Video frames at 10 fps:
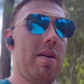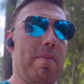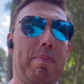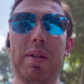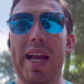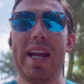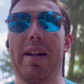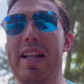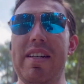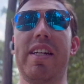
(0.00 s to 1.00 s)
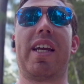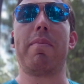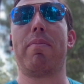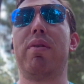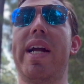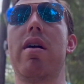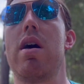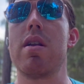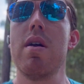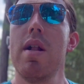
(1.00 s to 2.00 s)
playing things that can be played
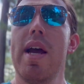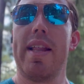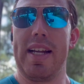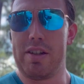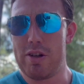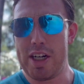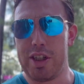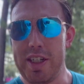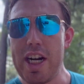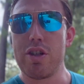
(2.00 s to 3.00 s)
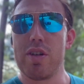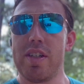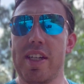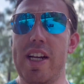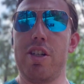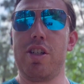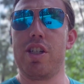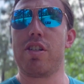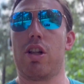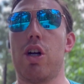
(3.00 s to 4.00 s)
on and things that are actually dangerous. Yet she's
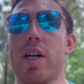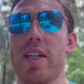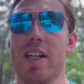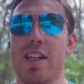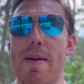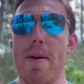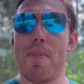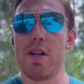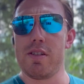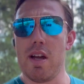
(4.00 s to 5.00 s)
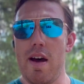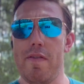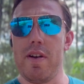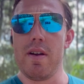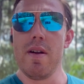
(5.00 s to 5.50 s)
just learning to climb up on stuff and